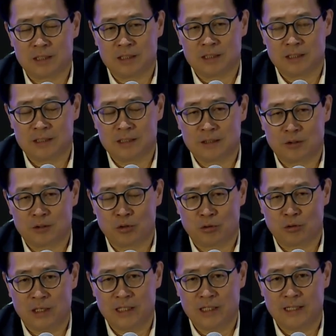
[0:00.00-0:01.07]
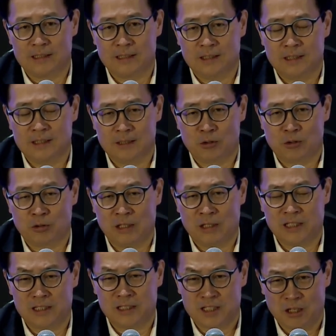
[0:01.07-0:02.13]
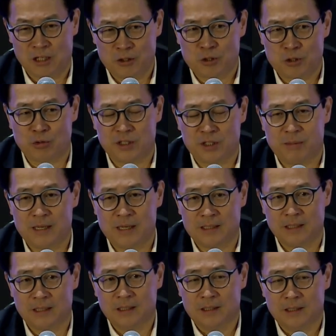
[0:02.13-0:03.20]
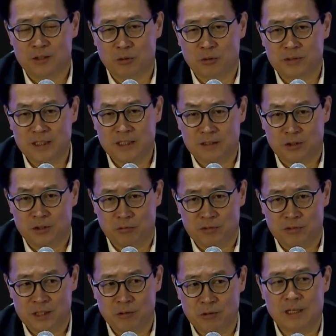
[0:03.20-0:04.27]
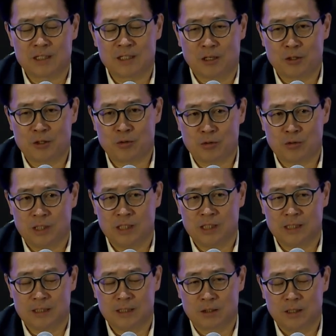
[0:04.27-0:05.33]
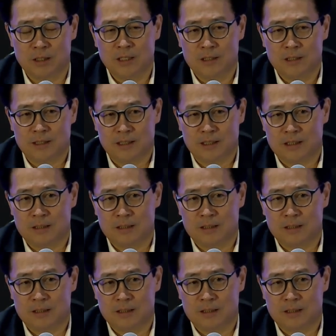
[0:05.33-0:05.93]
needs to be implemented in the blockchain and blockchain exchanges,